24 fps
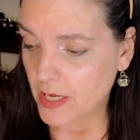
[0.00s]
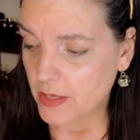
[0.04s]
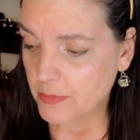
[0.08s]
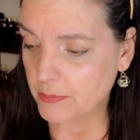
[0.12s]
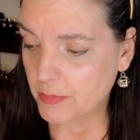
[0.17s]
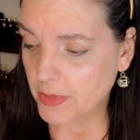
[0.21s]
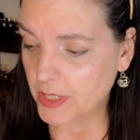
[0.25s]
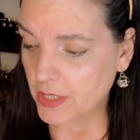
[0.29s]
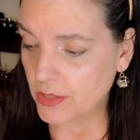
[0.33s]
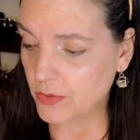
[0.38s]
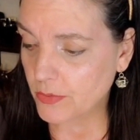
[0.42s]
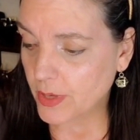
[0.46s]

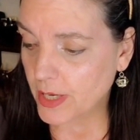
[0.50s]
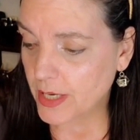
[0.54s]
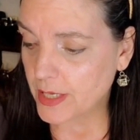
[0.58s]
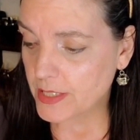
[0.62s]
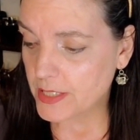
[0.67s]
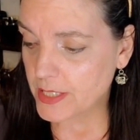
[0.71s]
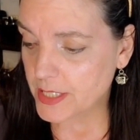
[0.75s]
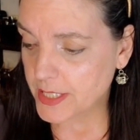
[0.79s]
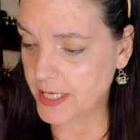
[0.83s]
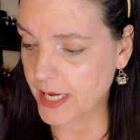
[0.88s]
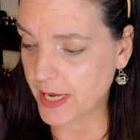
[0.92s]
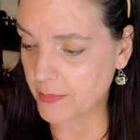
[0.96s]
Minuit
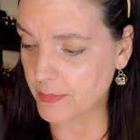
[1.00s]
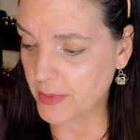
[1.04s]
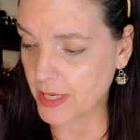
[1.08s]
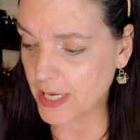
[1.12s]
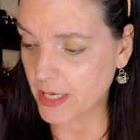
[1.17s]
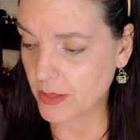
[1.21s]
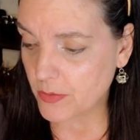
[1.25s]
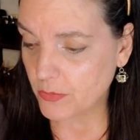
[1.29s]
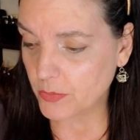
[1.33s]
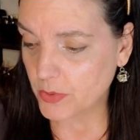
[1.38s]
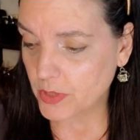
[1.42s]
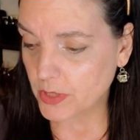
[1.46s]
et
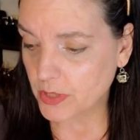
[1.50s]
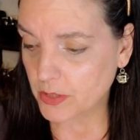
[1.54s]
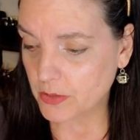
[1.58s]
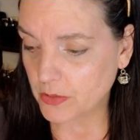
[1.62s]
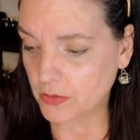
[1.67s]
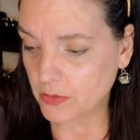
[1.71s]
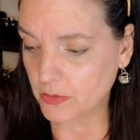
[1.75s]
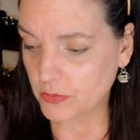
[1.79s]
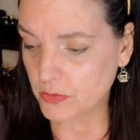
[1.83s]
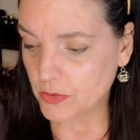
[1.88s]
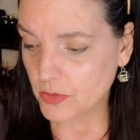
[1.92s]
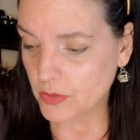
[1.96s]
Demi
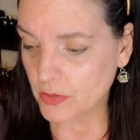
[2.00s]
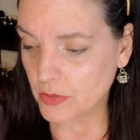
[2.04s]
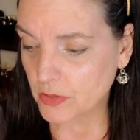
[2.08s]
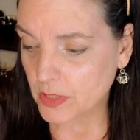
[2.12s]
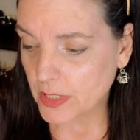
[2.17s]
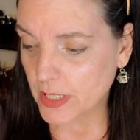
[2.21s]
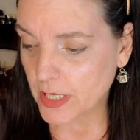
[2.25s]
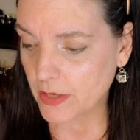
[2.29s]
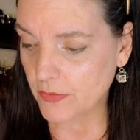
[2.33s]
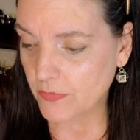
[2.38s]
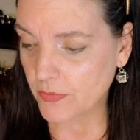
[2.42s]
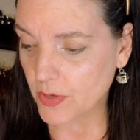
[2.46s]
will
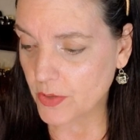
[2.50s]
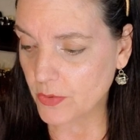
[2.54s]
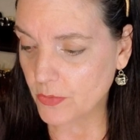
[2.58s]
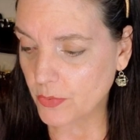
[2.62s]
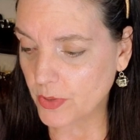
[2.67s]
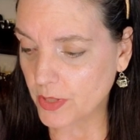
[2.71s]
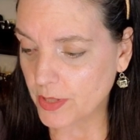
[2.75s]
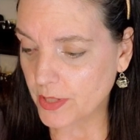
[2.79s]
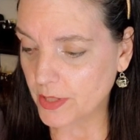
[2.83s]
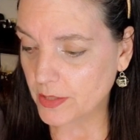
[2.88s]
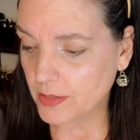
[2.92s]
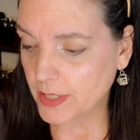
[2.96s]
leave you
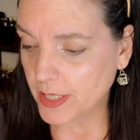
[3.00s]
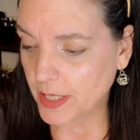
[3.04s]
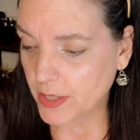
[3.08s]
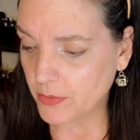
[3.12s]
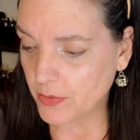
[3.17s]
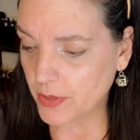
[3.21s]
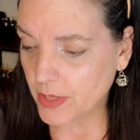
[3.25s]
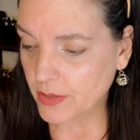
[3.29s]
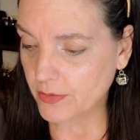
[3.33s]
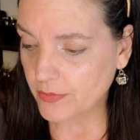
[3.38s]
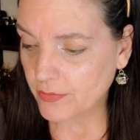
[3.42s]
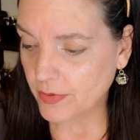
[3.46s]
with a
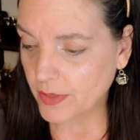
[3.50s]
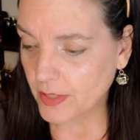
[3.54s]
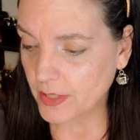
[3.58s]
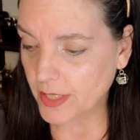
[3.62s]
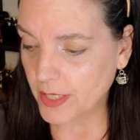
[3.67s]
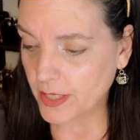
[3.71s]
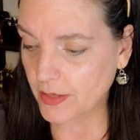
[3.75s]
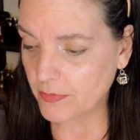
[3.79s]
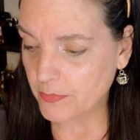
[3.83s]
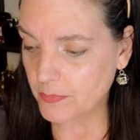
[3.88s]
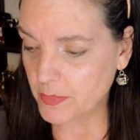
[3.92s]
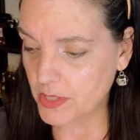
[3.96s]
lingering
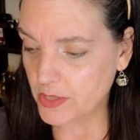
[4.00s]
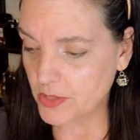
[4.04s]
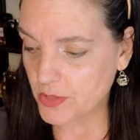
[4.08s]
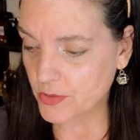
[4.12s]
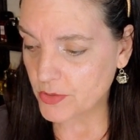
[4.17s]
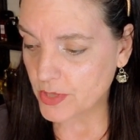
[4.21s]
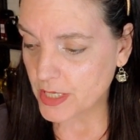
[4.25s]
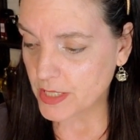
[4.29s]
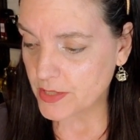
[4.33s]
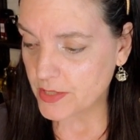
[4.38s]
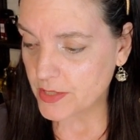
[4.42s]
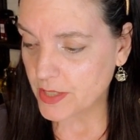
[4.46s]
feeling of
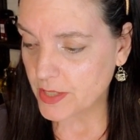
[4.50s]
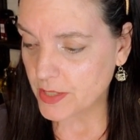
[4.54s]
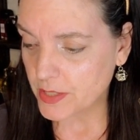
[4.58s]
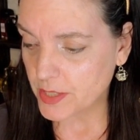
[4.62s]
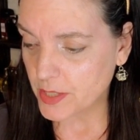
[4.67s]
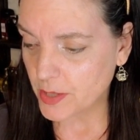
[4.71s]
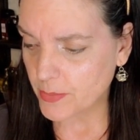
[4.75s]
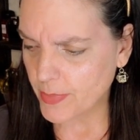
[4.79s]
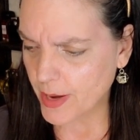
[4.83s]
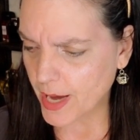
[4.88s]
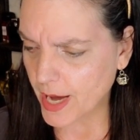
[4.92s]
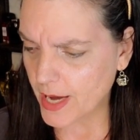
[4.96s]
mystery as the
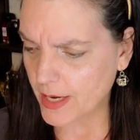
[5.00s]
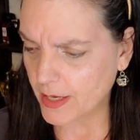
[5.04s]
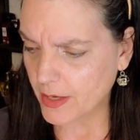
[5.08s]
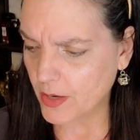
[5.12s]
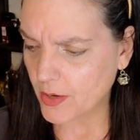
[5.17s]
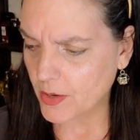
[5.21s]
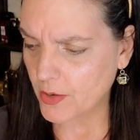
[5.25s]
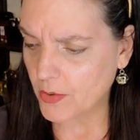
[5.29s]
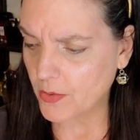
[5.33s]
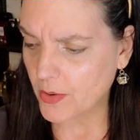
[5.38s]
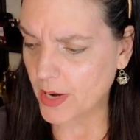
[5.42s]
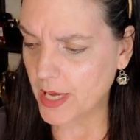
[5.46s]

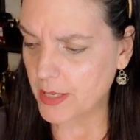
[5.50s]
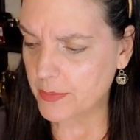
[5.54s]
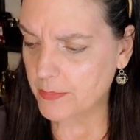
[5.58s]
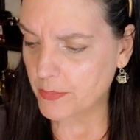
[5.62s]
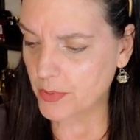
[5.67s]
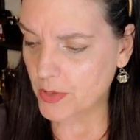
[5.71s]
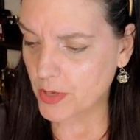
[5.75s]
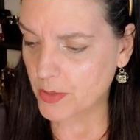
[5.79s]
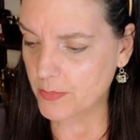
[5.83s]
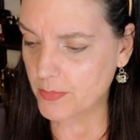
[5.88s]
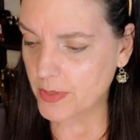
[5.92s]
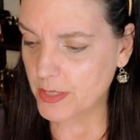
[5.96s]
tobacco and
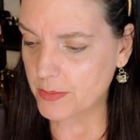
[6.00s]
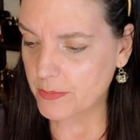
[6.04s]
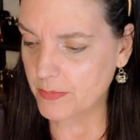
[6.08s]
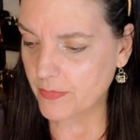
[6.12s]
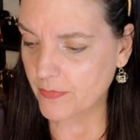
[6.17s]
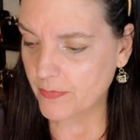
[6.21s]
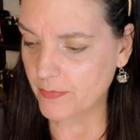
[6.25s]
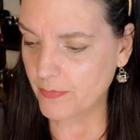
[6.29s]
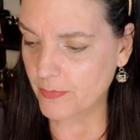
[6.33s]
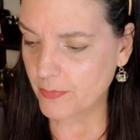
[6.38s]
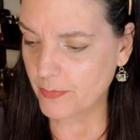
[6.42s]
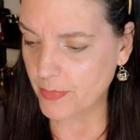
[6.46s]
bourbon
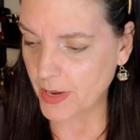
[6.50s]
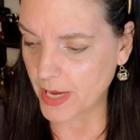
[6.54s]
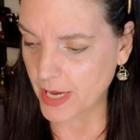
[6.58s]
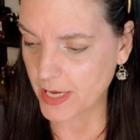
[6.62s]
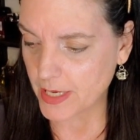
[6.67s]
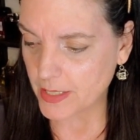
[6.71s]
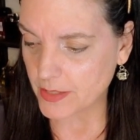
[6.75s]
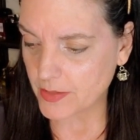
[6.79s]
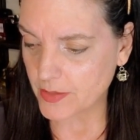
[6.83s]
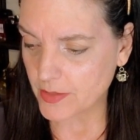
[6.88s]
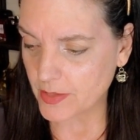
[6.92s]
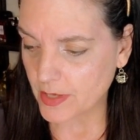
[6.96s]

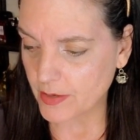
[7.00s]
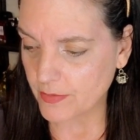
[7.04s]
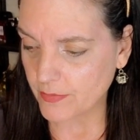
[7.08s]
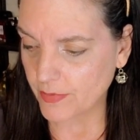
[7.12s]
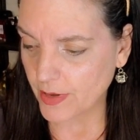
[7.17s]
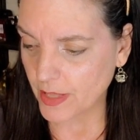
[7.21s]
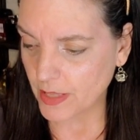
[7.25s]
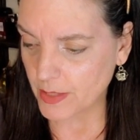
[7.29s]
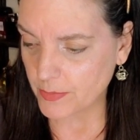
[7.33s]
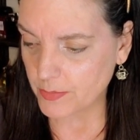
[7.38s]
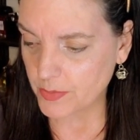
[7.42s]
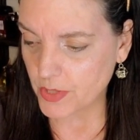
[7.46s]
base
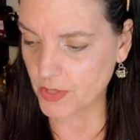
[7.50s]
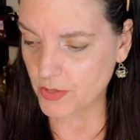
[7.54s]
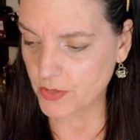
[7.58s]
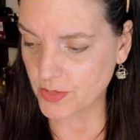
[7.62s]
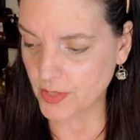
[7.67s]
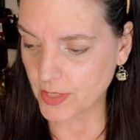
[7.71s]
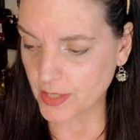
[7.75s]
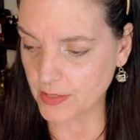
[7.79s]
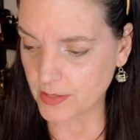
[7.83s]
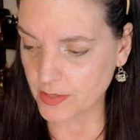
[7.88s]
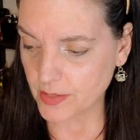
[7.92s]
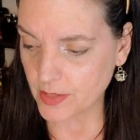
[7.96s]
envelops your
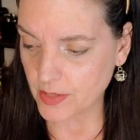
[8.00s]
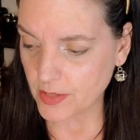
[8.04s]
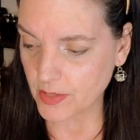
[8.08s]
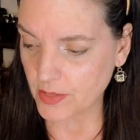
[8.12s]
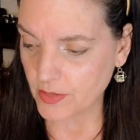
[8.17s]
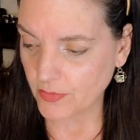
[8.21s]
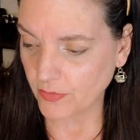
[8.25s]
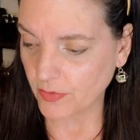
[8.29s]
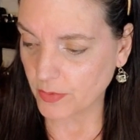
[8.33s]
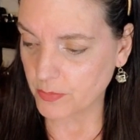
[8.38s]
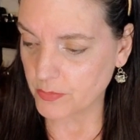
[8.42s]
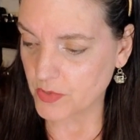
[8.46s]

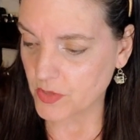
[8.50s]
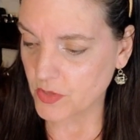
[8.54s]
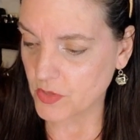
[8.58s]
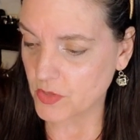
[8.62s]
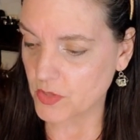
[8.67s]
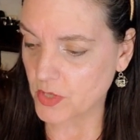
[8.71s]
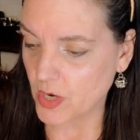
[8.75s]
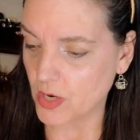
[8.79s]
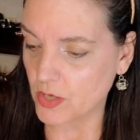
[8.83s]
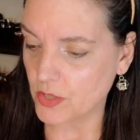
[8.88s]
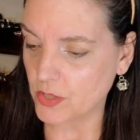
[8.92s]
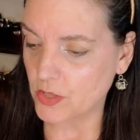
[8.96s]
senses from
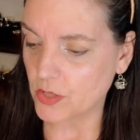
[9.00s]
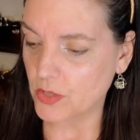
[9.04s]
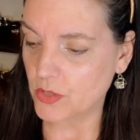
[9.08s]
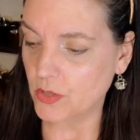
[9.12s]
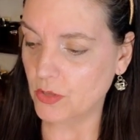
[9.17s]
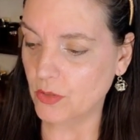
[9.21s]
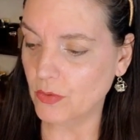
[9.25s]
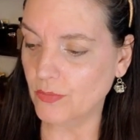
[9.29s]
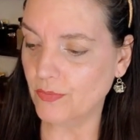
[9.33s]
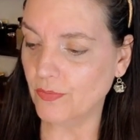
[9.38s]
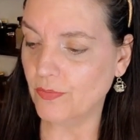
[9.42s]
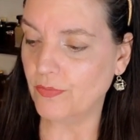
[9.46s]
start
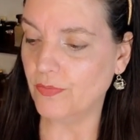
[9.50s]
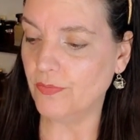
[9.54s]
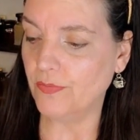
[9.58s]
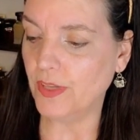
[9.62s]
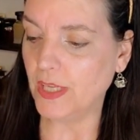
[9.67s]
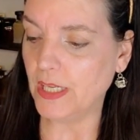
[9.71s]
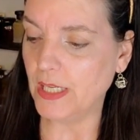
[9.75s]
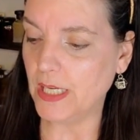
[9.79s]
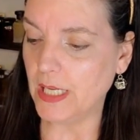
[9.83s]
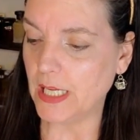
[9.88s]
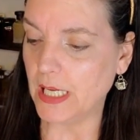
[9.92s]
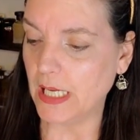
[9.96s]
to
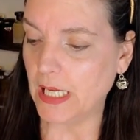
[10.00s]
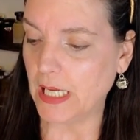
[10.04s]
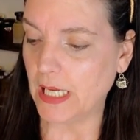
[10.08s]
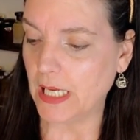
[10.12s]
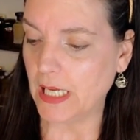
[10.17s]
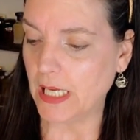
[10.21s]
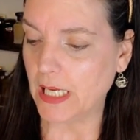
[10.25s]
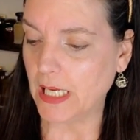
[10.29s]
fini.